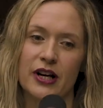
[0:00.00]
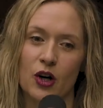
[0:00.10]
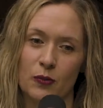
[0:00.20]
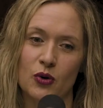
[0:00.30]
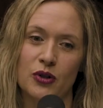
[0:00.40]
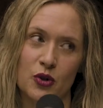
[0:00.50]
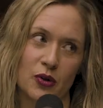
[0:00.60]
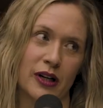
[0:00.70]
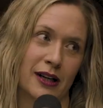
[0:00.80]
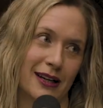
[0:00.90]
I hope you
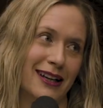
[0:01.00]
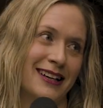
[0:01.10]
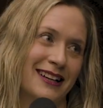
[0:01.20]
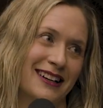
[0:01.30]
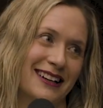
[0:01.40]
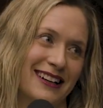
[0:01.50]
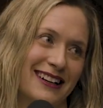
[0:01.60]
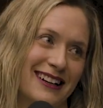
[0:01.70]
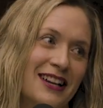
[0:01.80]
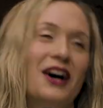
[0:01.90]
enjoy. They were
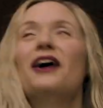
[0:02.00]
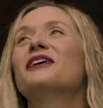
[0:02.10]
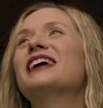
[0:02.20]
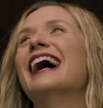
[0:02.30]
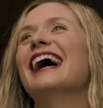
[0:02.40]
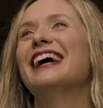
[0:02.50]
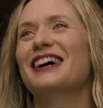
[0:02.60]
black flats. Okay.